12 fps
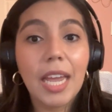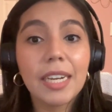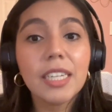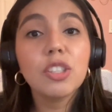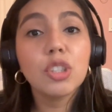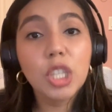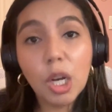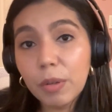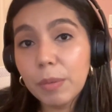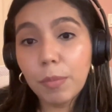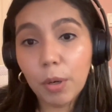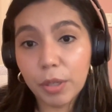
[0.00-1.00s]
it is so
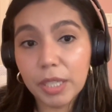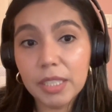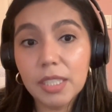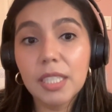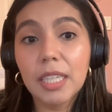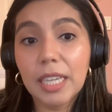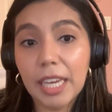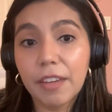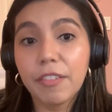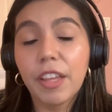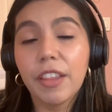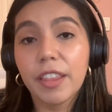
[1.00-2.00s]
important to
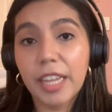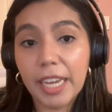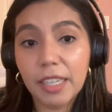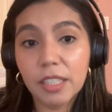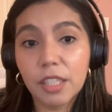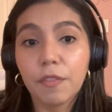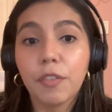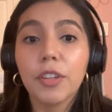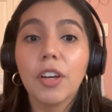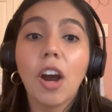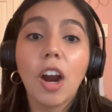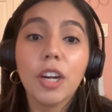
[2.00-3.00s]
give thanks for
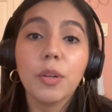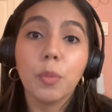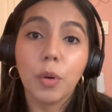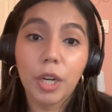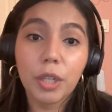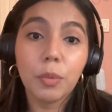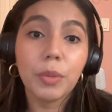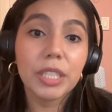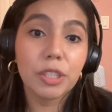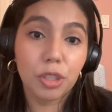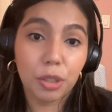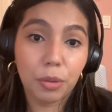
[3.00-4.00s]
the hard work
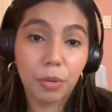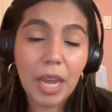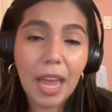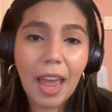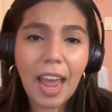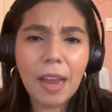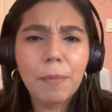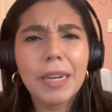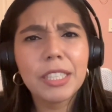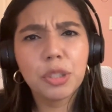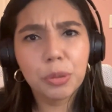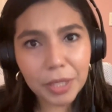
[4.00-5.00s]
we do. And
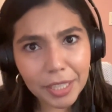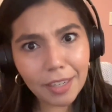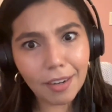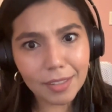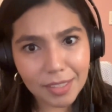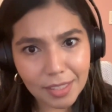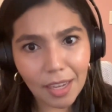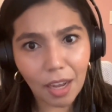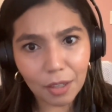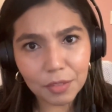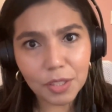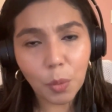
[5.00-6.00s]
by treating
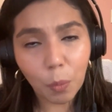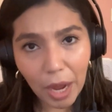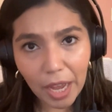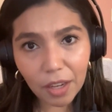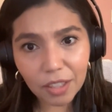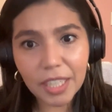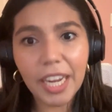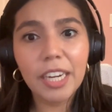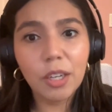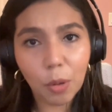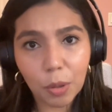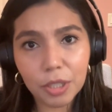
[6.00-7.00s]
ourselves well
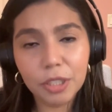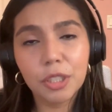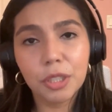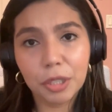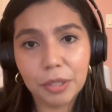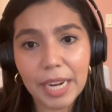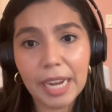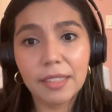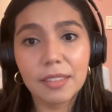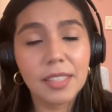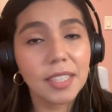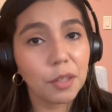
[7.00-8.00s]
in order to
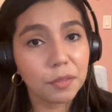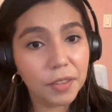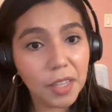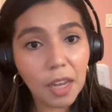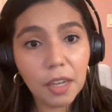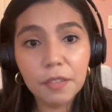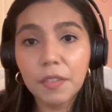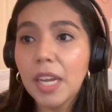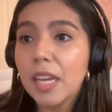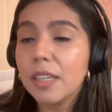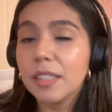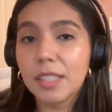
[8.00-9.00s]
create self-love,
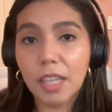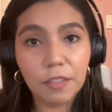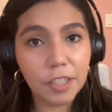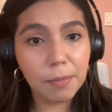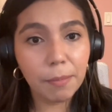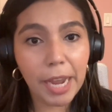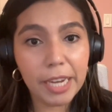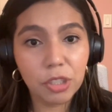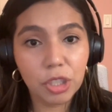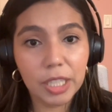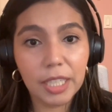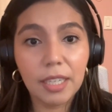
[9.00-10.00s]

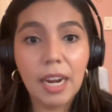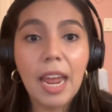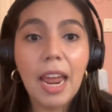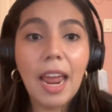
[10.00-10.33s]
self-compassion,